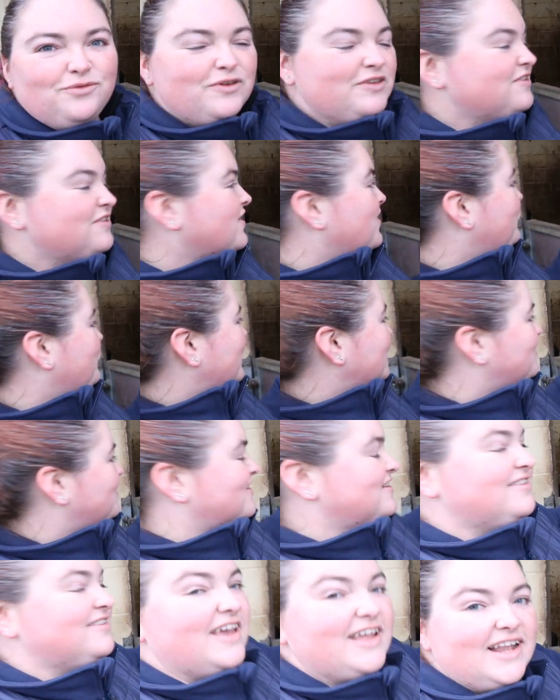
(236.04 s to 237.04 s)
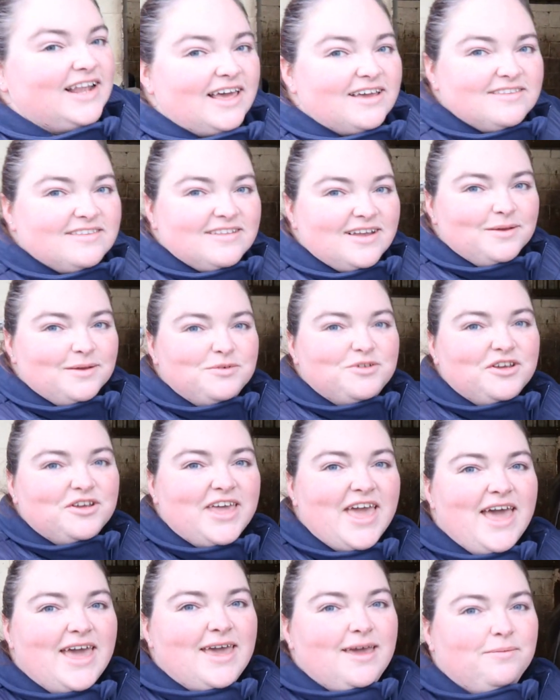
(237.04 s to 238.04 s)
The physio actually said last time she
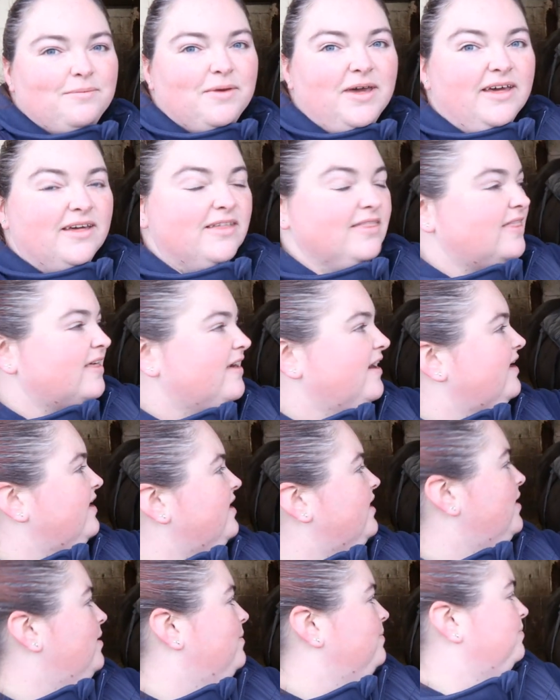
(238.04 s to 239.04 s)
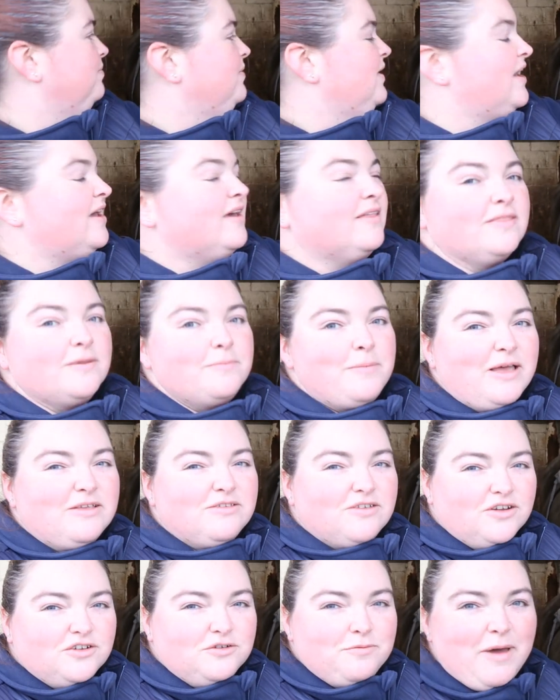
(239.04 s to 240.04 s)
came that the
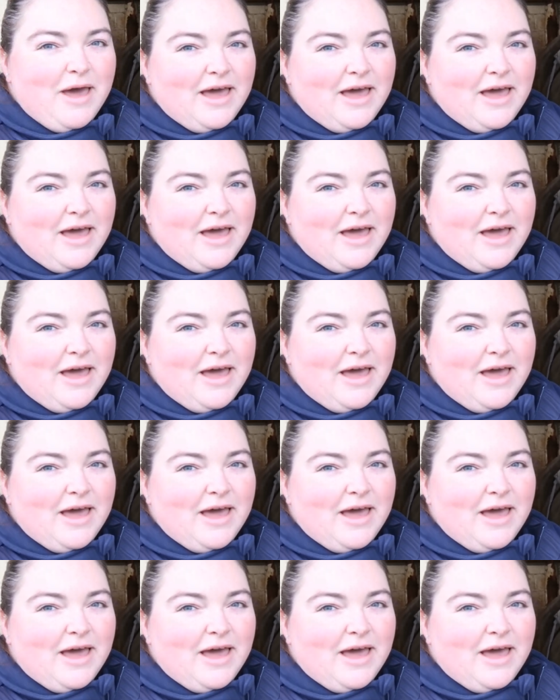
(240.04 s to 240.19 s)
massage